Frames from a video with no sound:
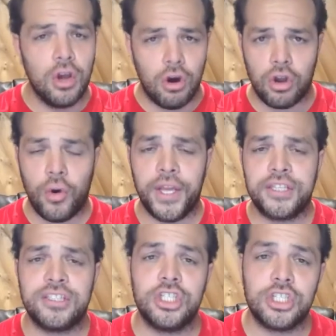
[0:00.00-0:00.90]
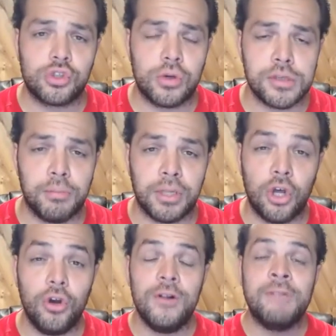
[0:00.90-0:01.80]
or go ahead to the description
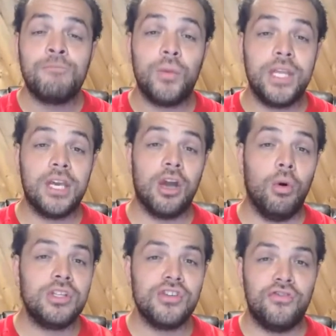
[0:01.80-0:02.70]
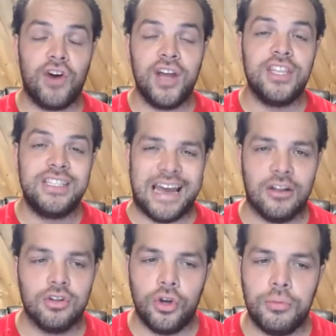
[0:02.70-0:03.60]
below where you're going to find the
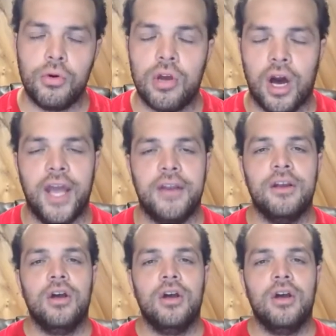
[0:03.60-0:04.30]
downloadable guide